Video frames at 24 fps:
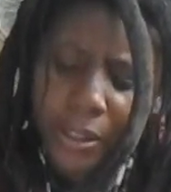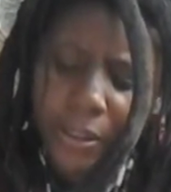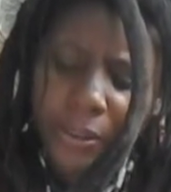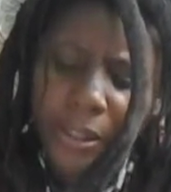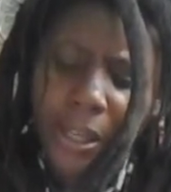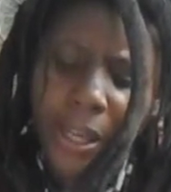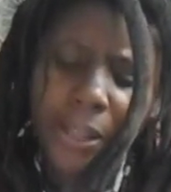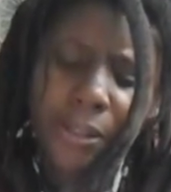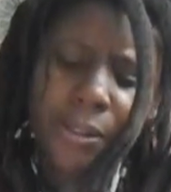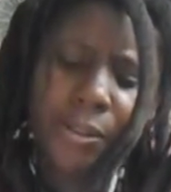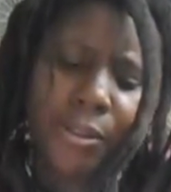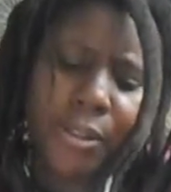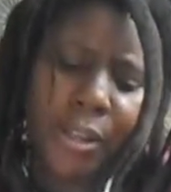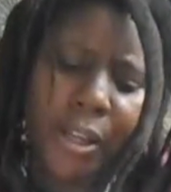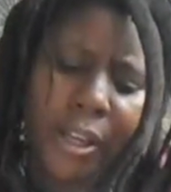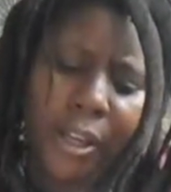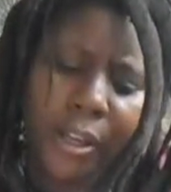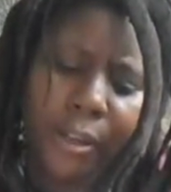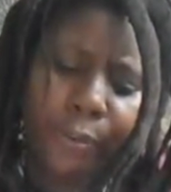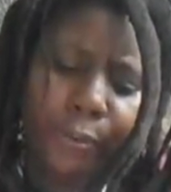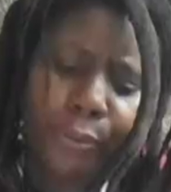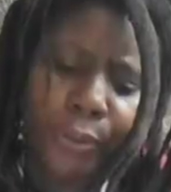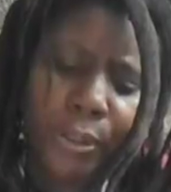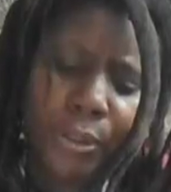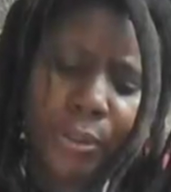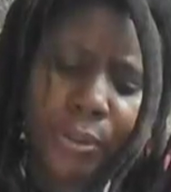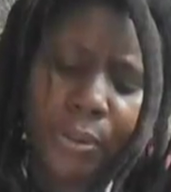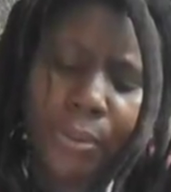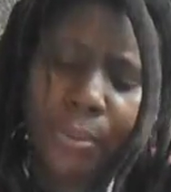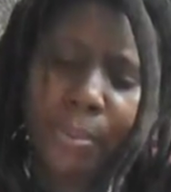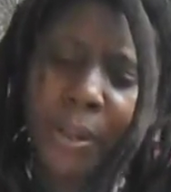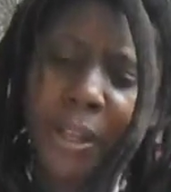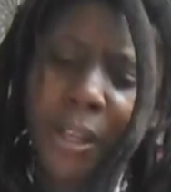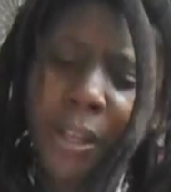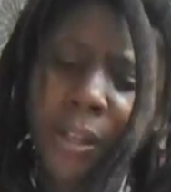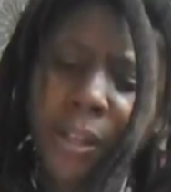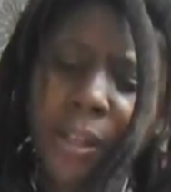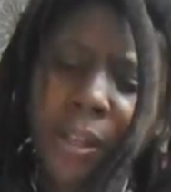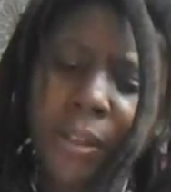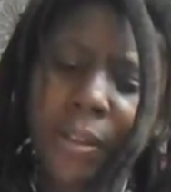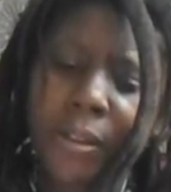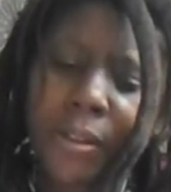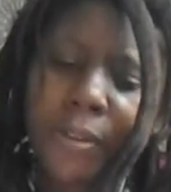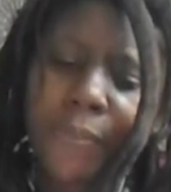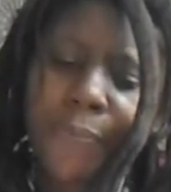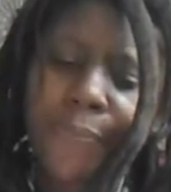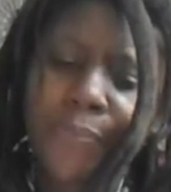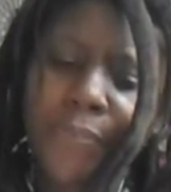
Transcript: That said, Pfister made it